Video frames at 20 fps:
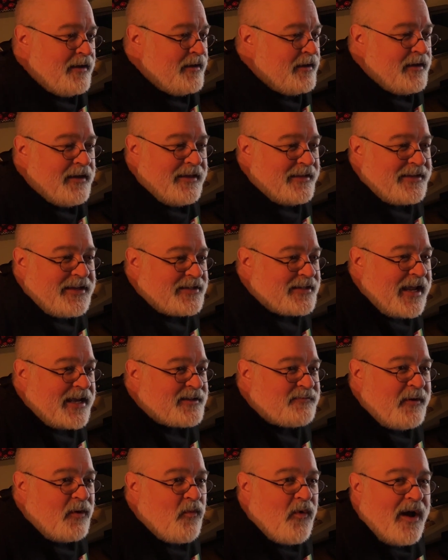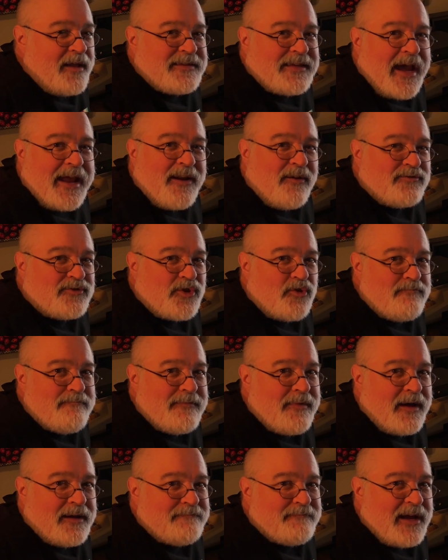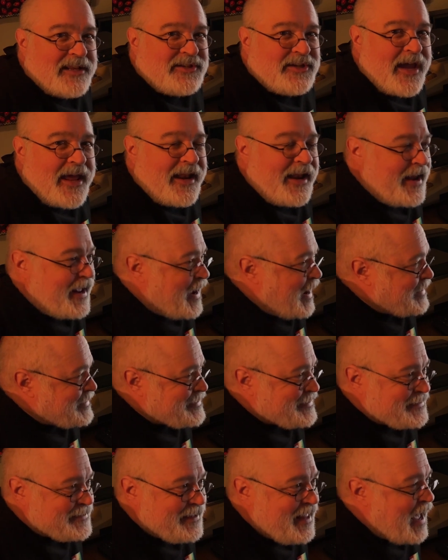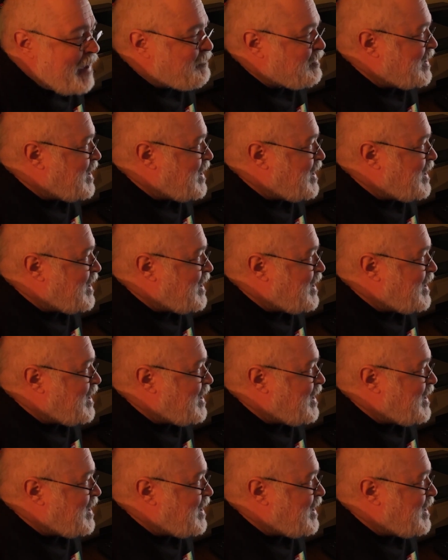It just takes me once. I don't do much editing. I slap it